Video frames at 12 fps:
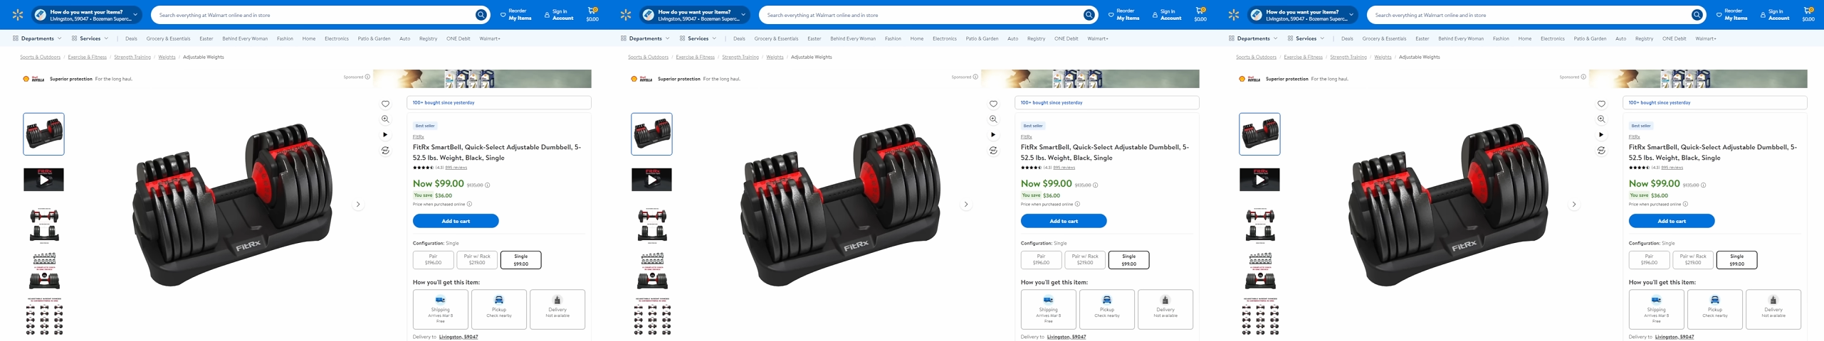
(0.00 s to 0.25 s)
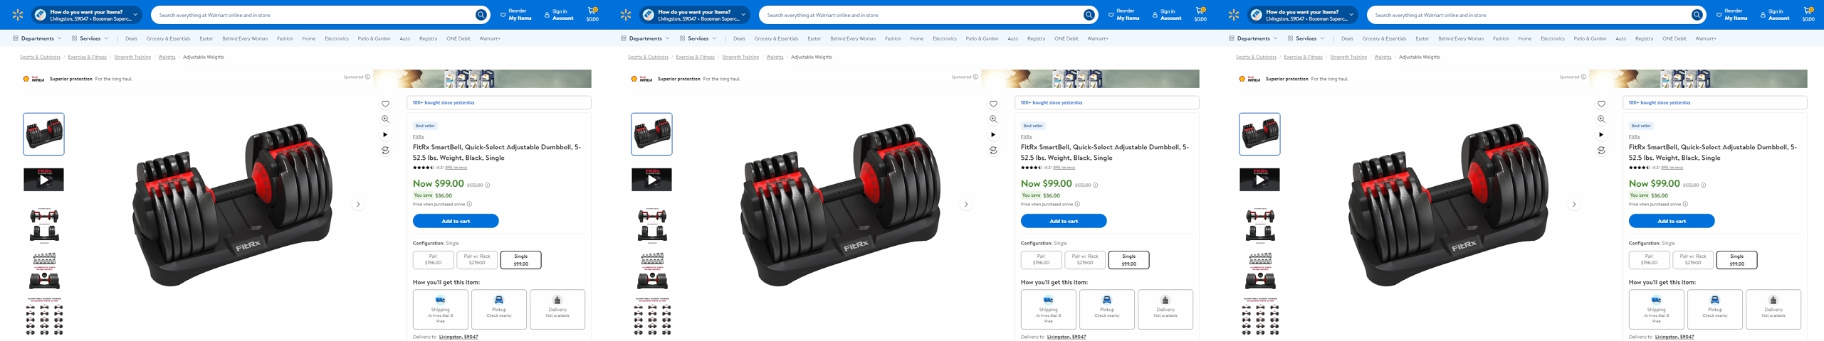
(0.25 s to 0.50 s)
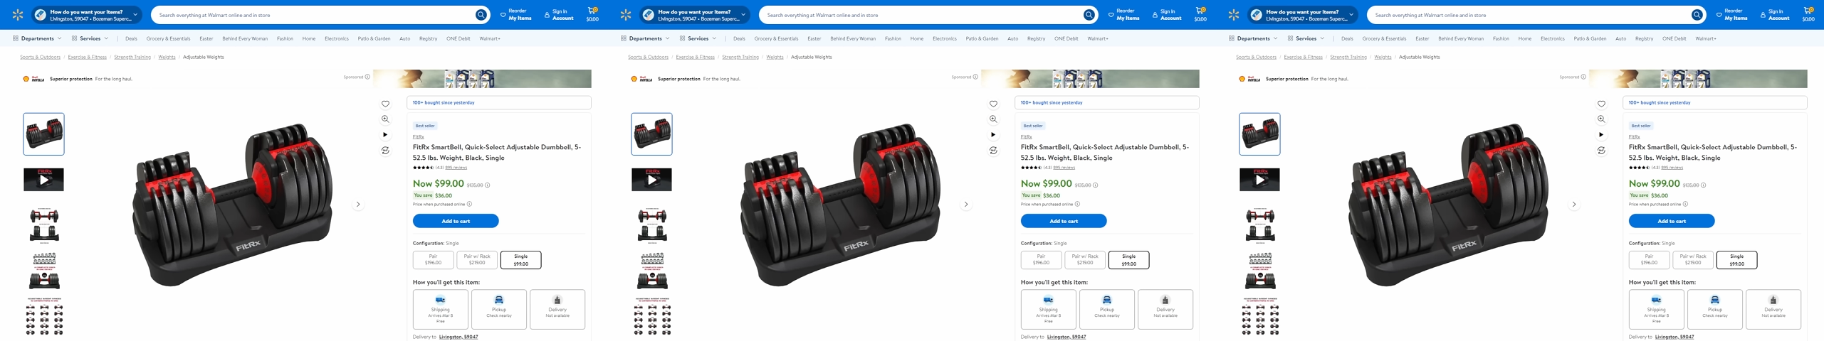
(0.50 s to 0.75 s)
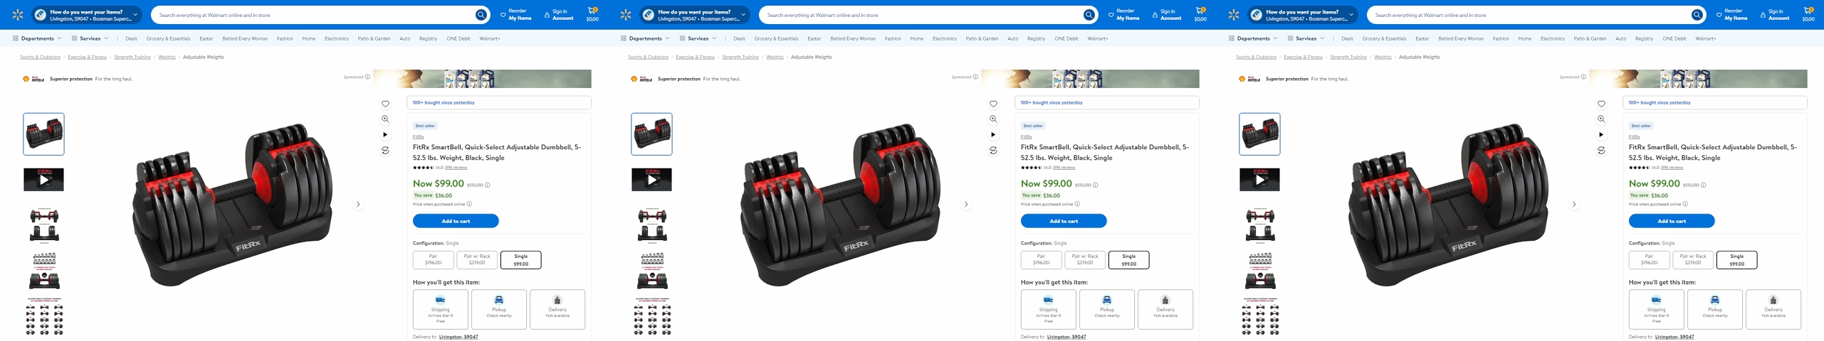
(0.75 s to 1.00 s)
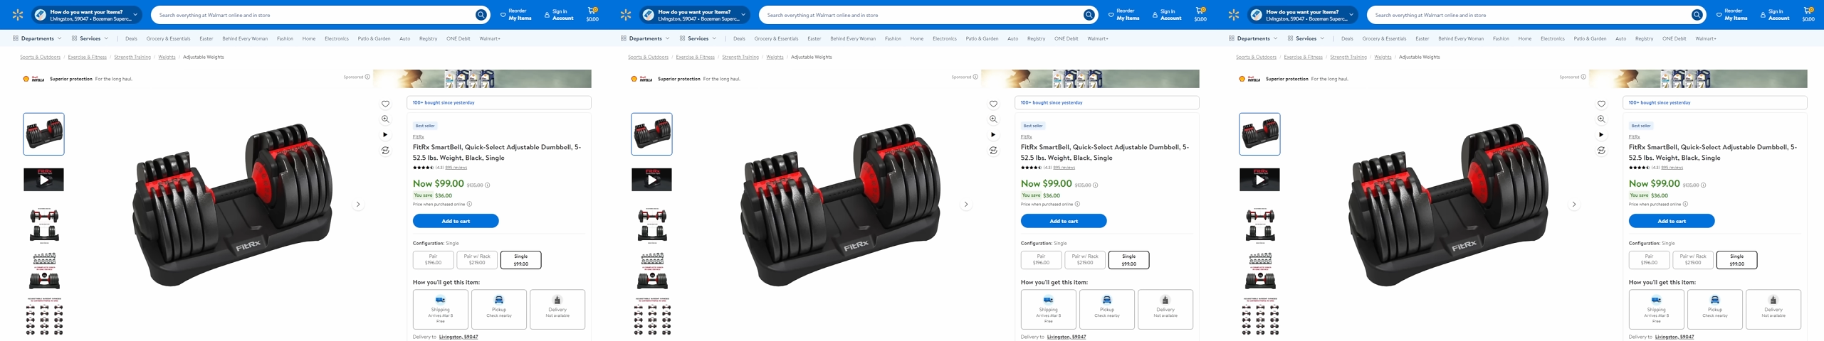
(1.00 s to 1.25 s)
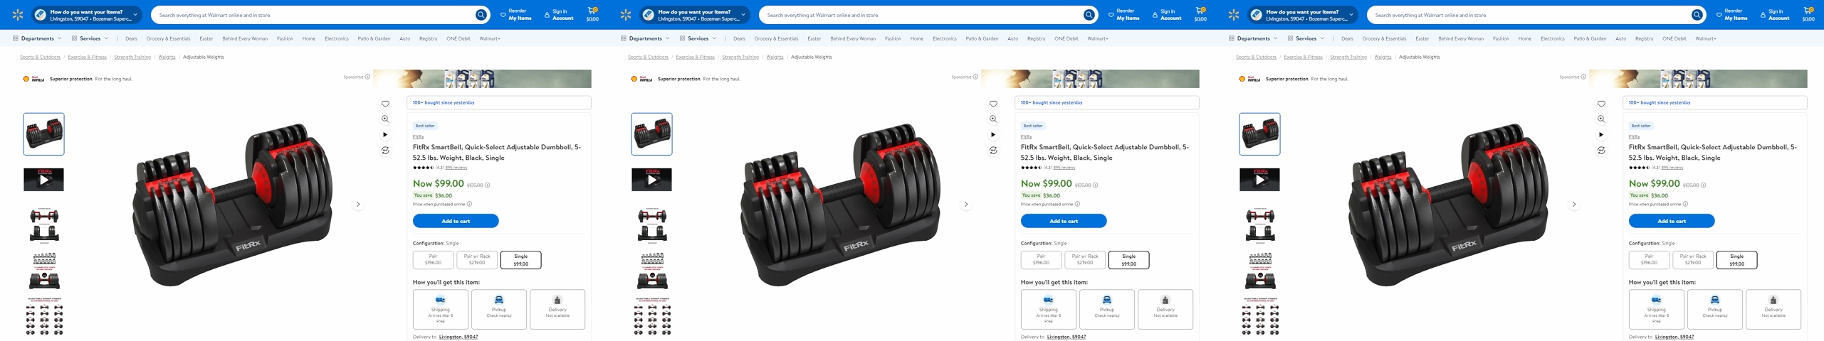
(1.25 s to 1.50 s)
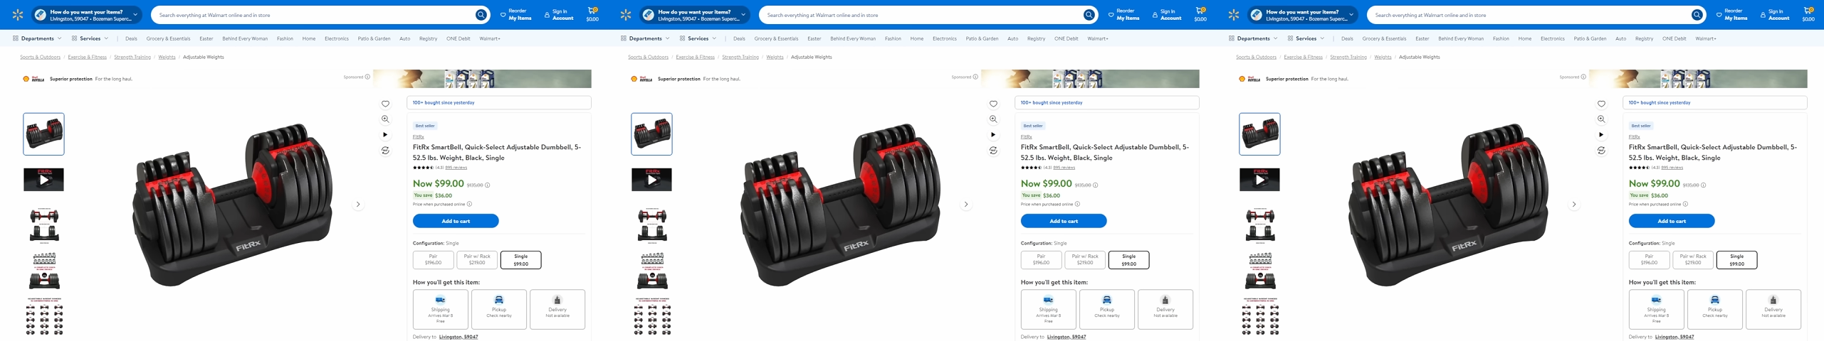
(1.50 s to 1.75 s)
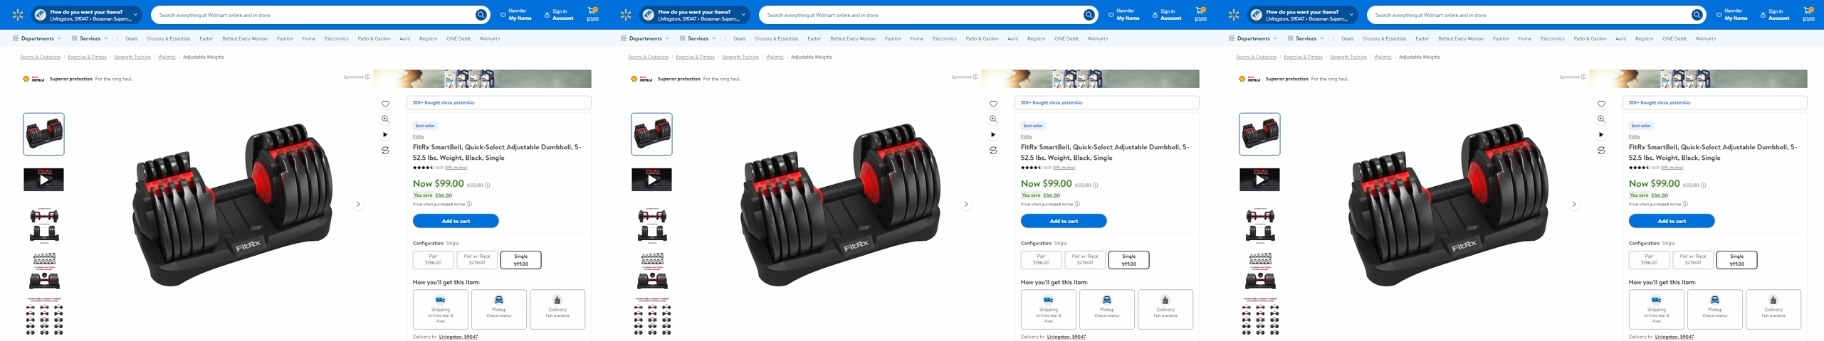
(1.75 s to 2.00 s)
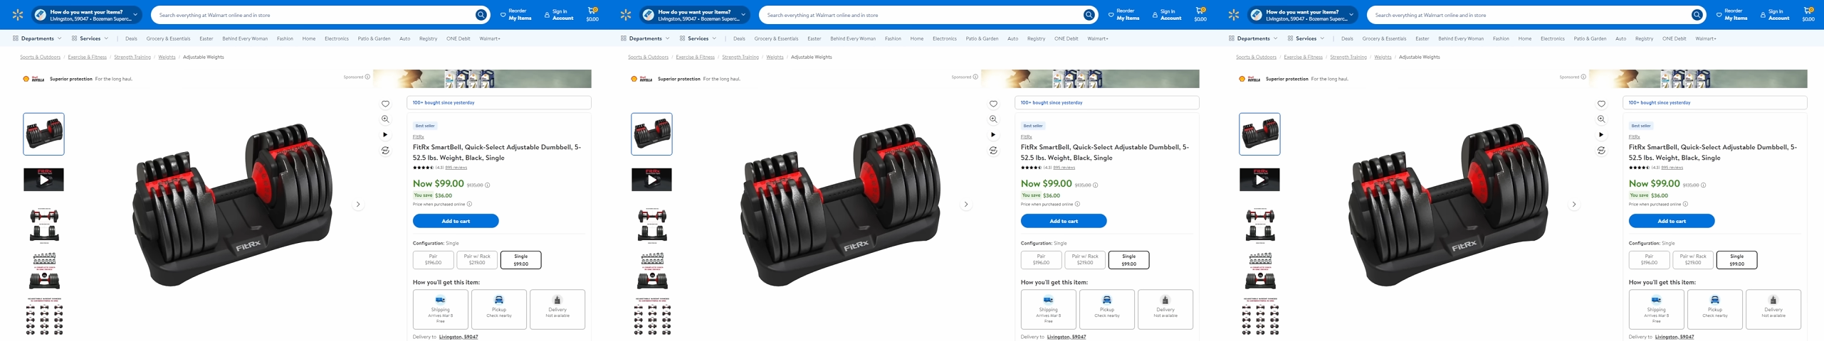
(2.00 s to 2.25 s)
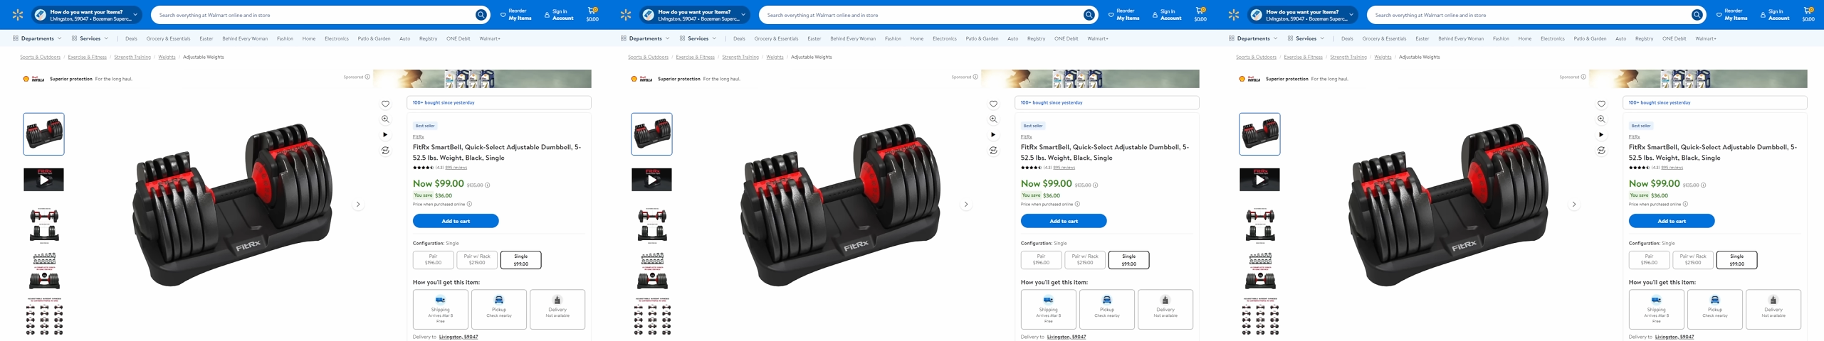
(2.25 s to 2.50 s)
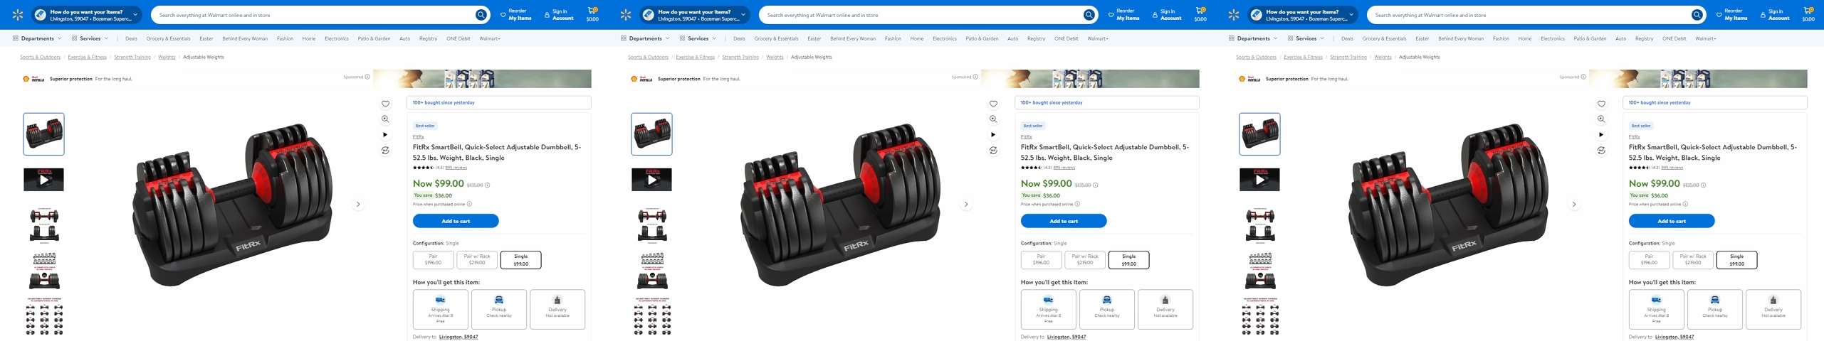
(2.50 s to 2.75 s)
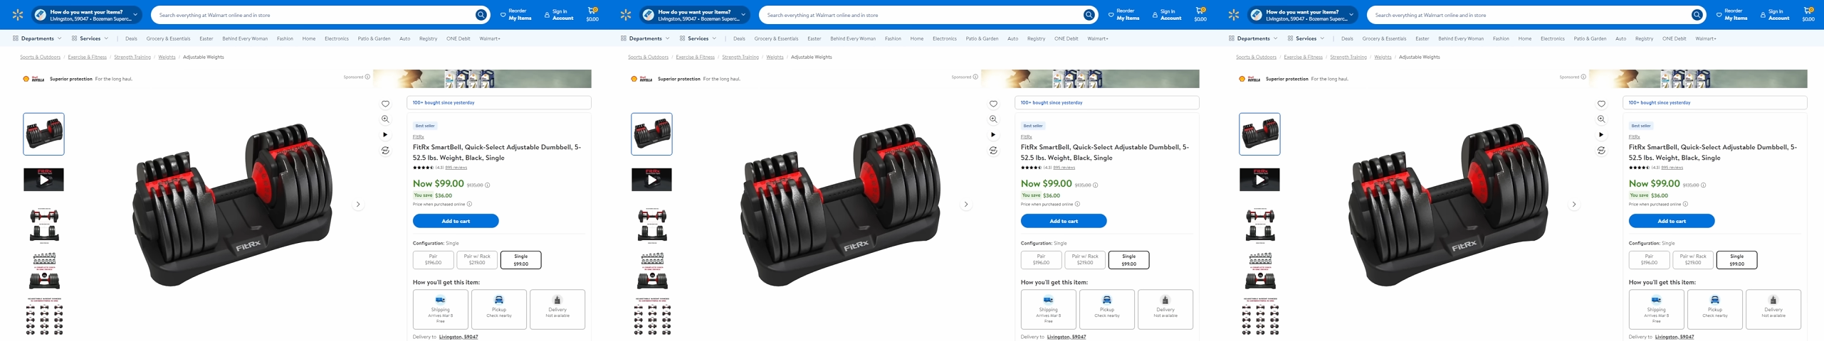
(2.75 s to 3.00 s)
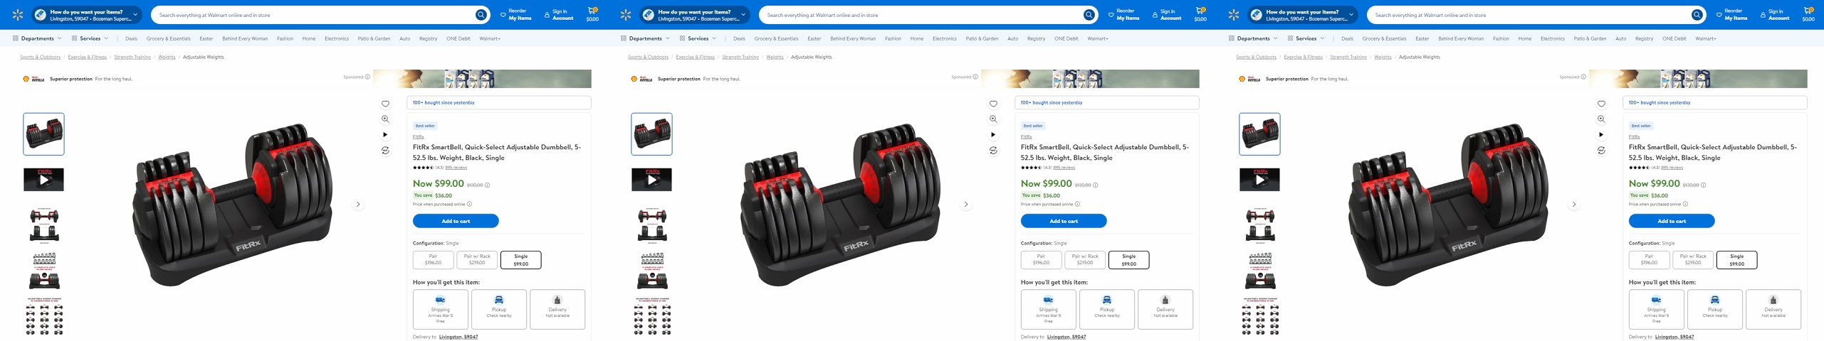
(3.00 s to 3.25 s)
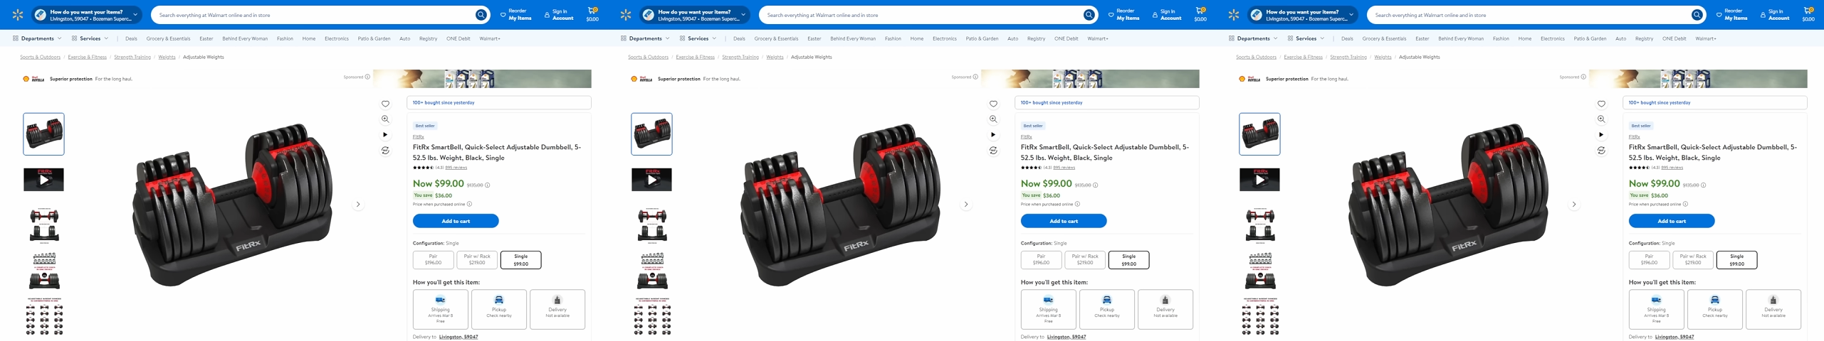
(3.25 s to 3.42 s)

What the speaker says: (no speaker visible)